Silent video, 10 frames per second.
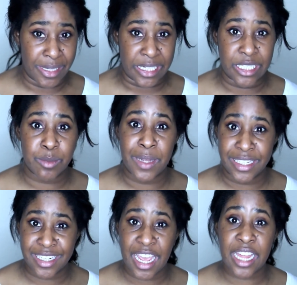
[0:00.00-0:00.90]
being
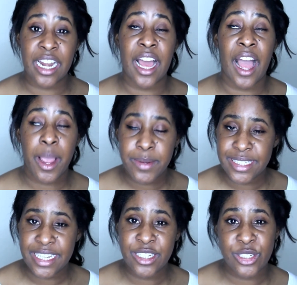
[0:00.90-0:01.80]
spent. And I would
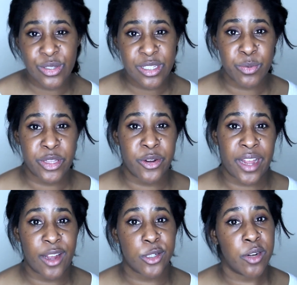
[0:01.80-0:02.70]
say to do this with your
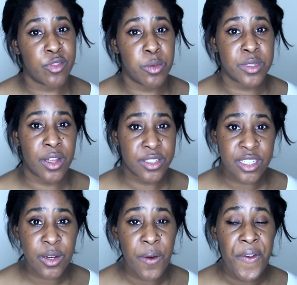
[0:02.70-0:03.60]
cash envelopes
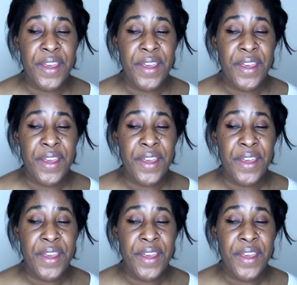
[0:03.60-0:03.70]
also.